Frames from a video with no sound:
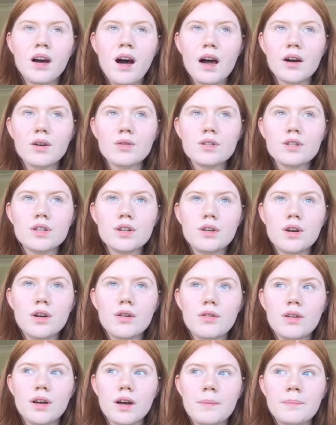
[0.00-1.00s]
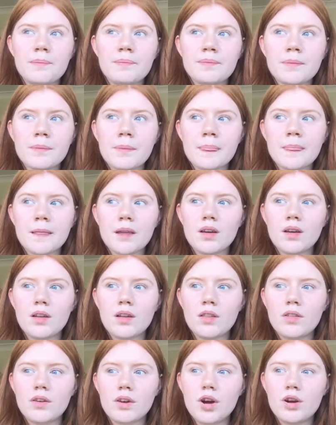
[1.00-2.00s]
I also know that
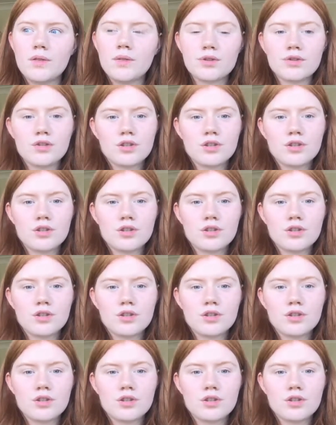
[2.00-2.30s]
the COVID